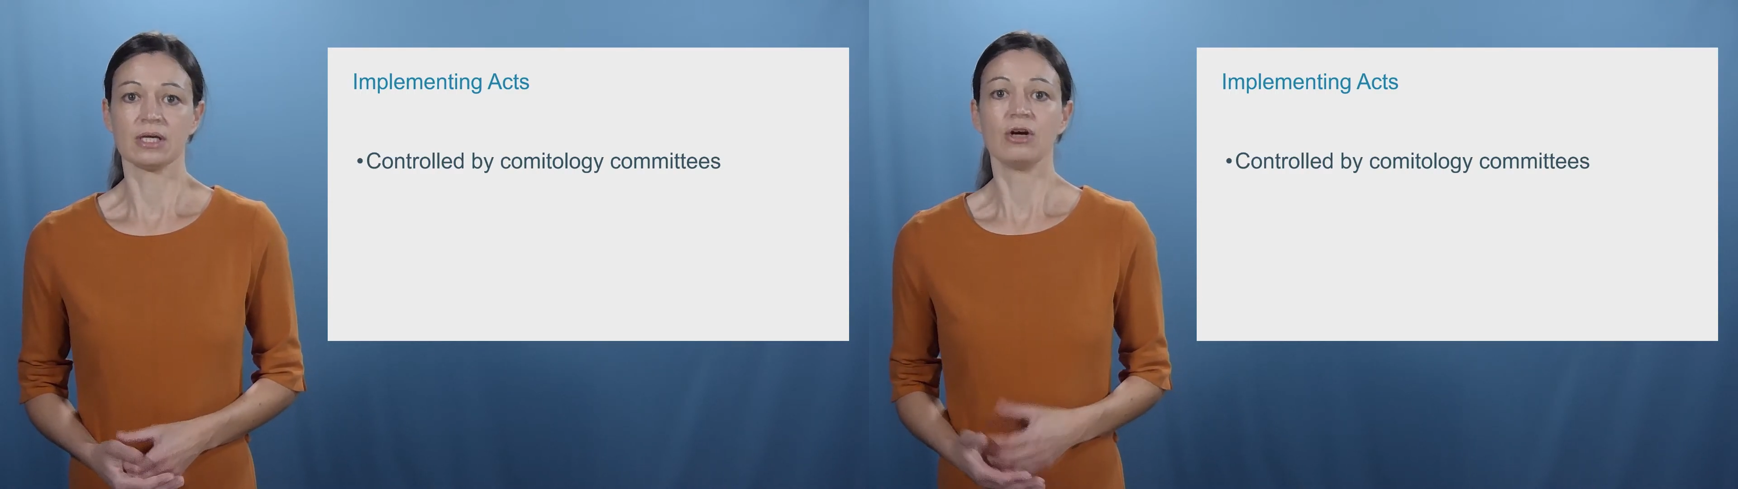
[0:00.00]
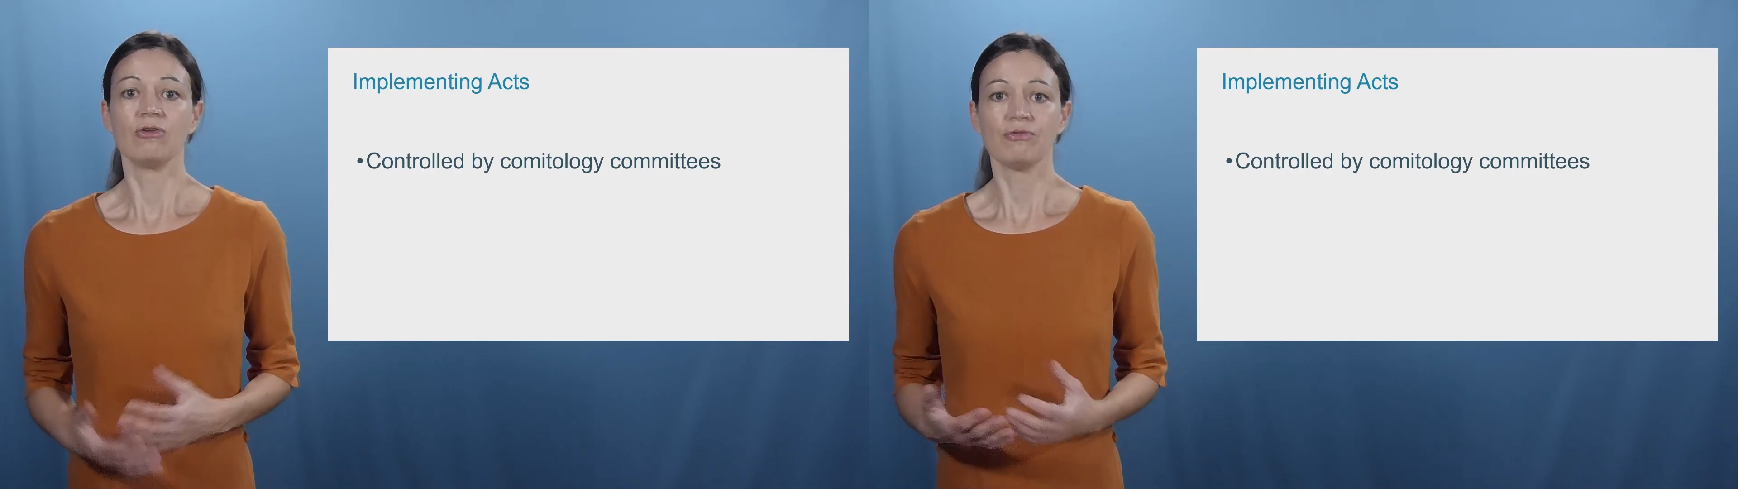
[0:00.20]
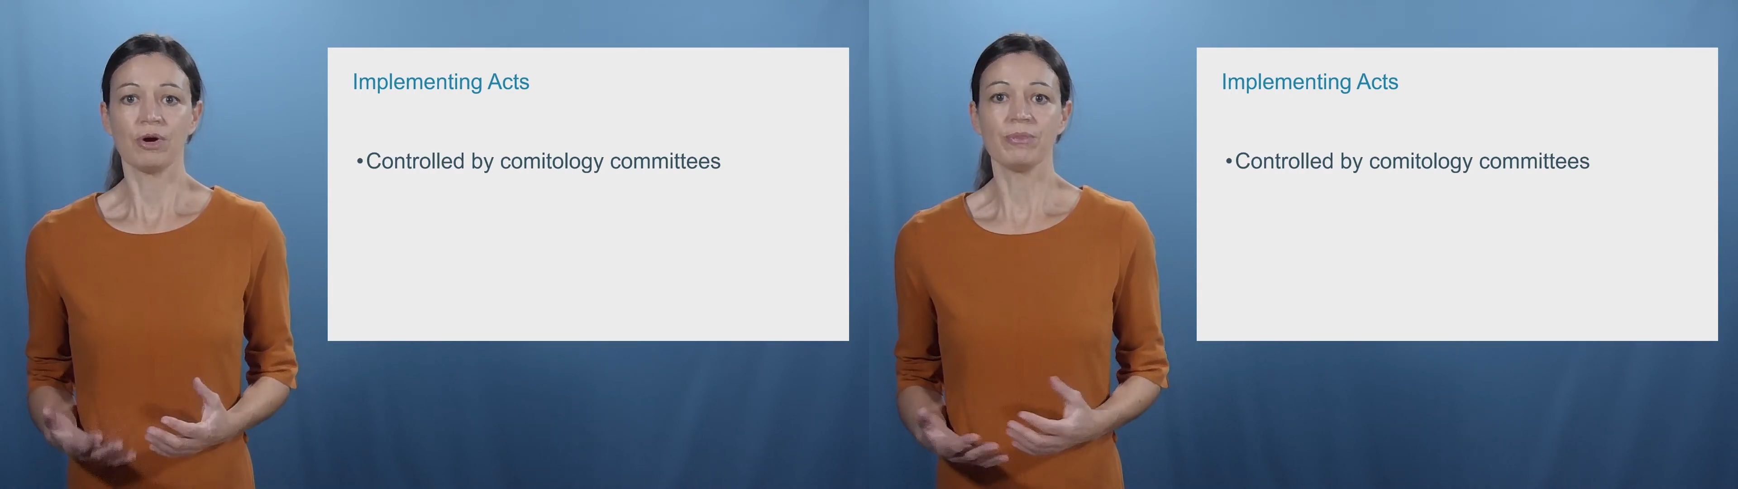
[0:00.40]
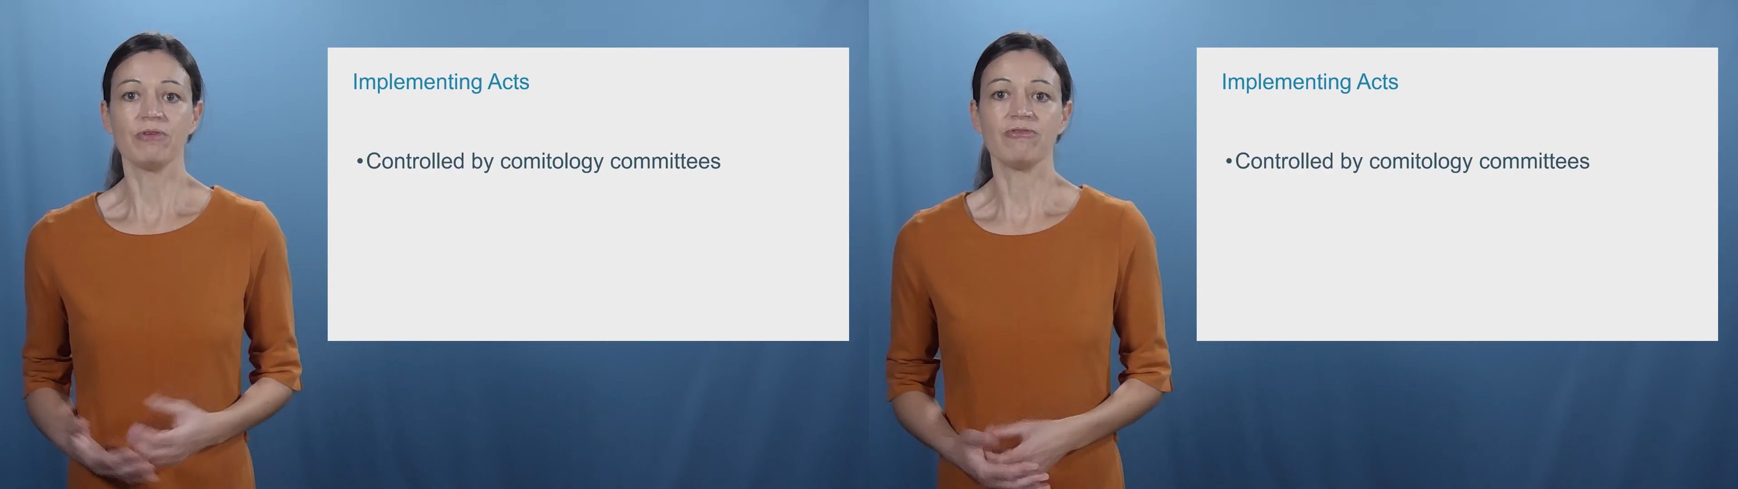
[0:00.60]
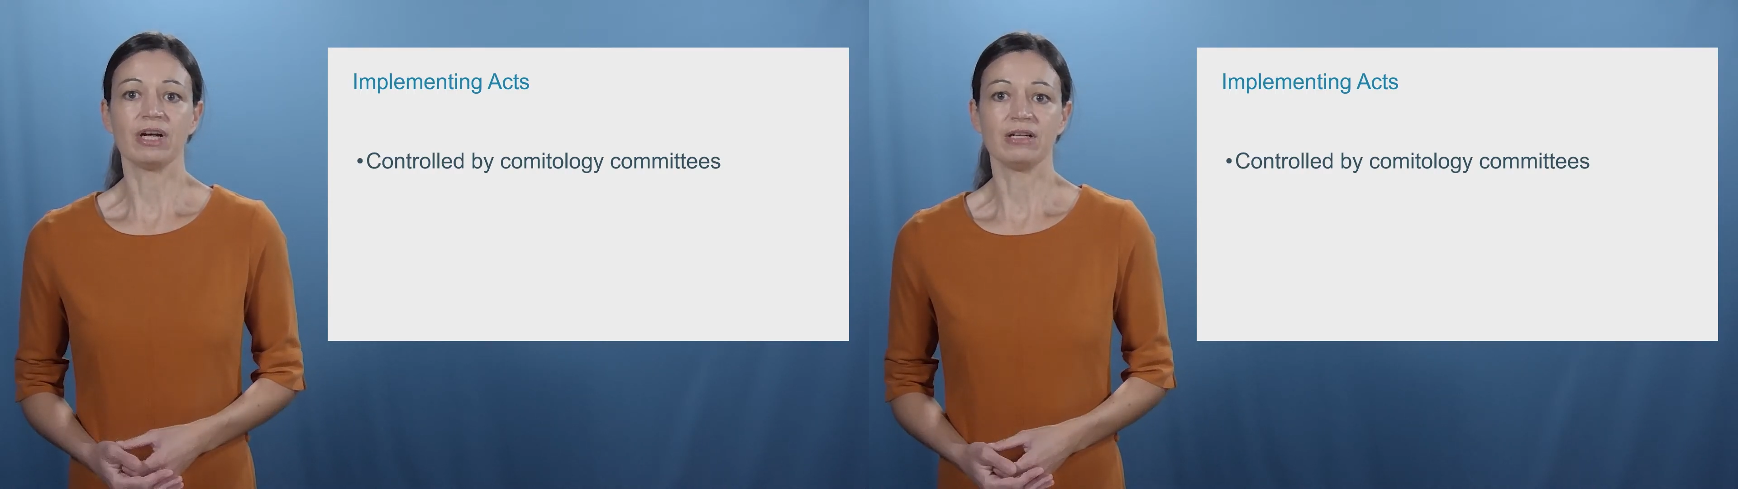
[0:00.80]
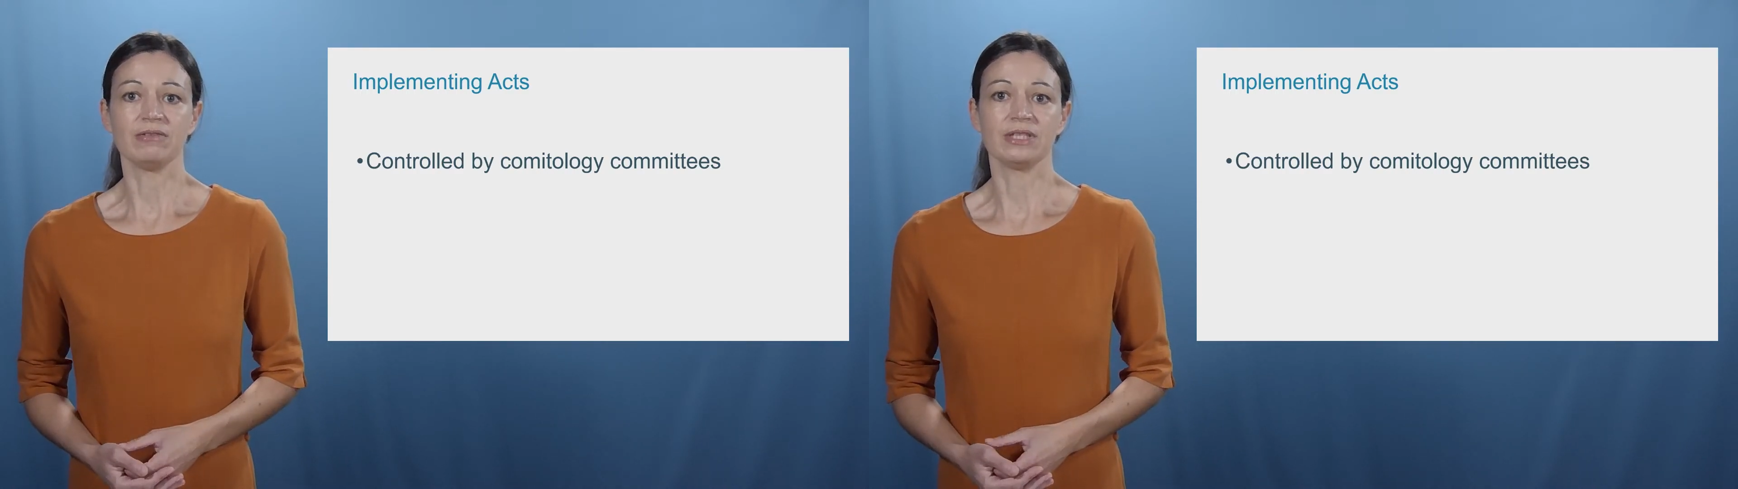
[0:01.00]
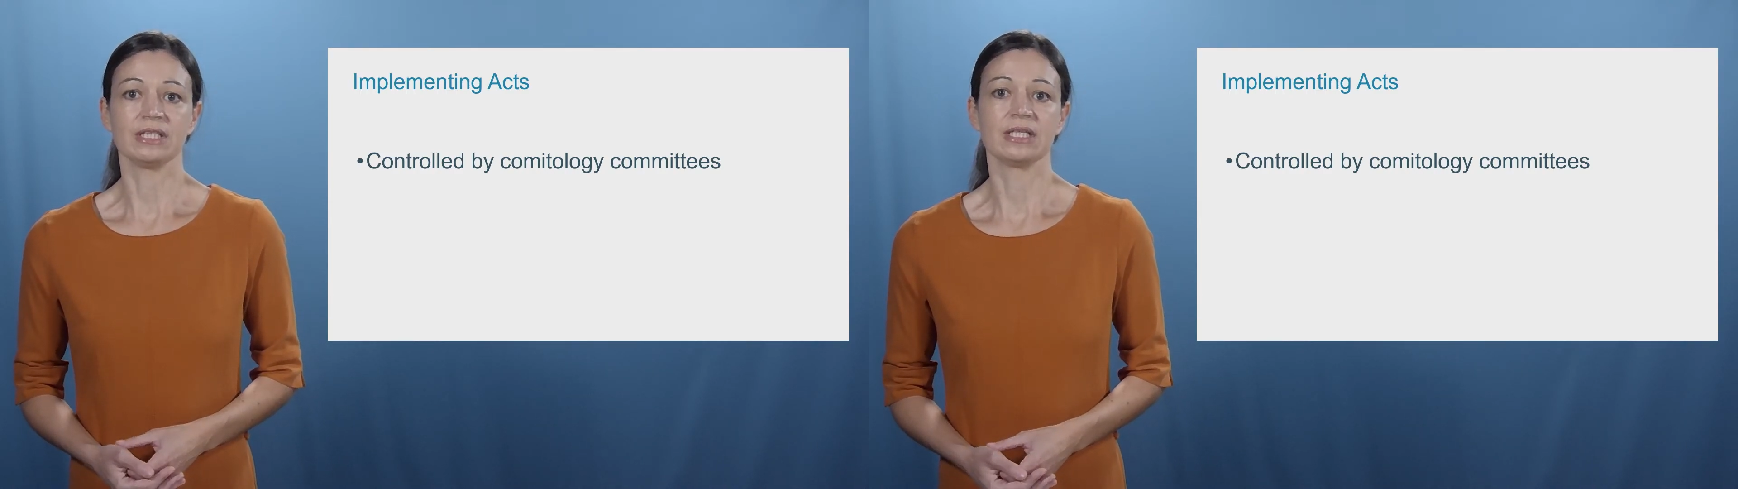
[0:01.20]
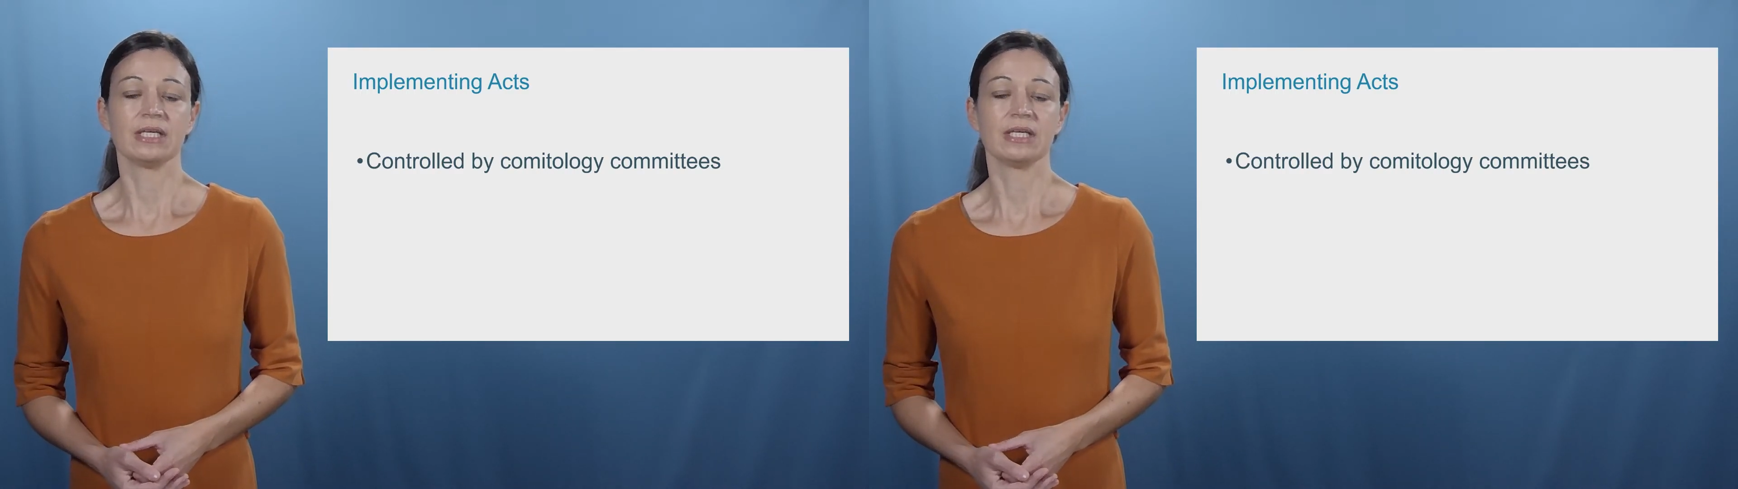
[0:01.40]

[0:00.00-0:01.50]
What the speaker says: from the relevant